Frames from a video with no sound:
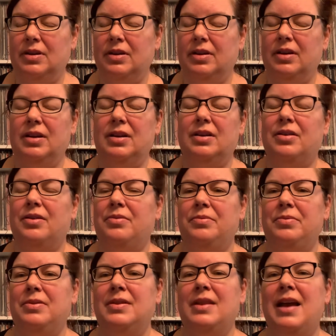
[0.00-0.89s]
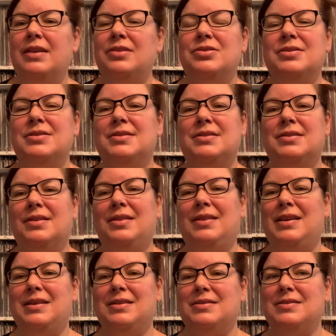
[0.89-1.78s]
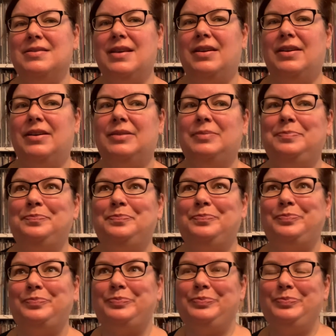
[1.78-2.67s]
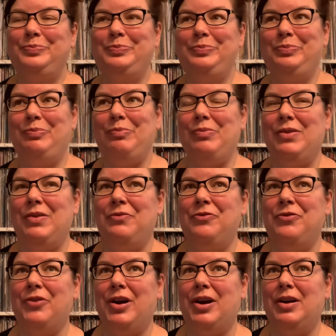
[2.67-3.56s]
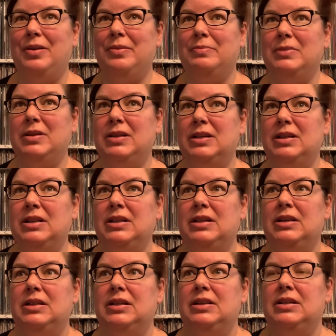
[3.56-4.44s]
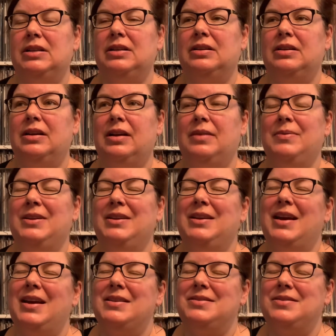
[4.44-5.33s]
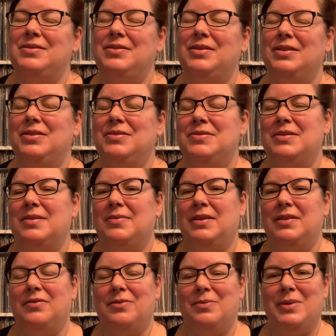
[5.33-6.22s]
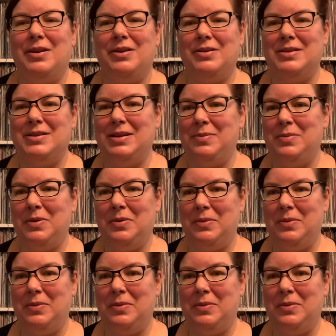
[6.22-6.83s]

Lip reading: you know, not just things that are from, I mean, yes, you can use something from Entertainment